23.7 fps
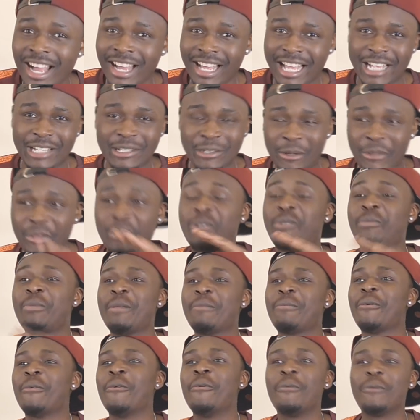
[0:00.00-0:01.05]
I guess all those
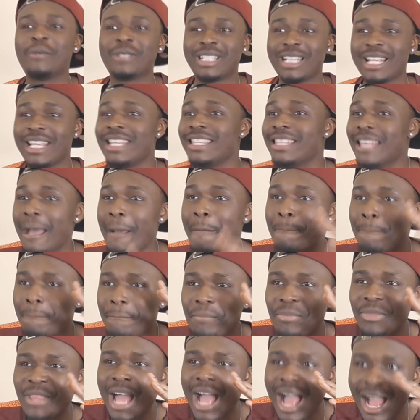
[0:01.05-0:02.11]
people who were saying that
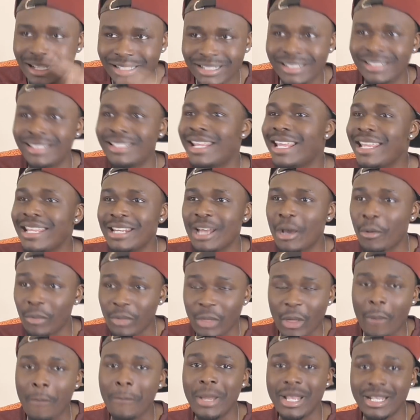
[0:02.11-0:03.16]
Argentina
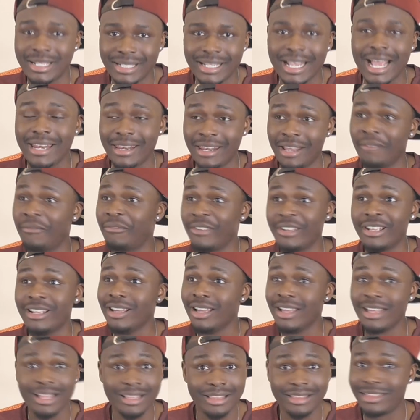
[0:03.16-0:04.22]
without Messi are
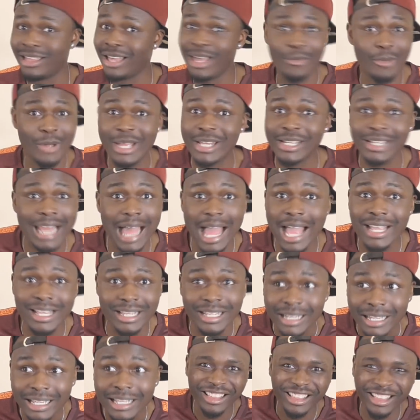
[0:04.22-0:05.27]
nothing, they weren't
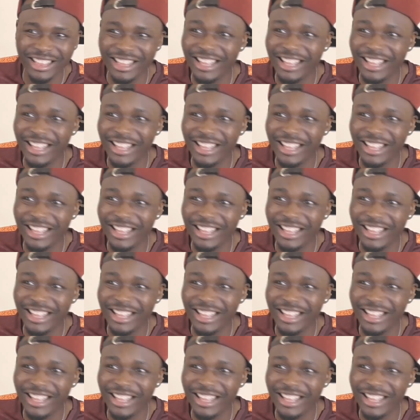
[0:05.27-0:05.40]
lying.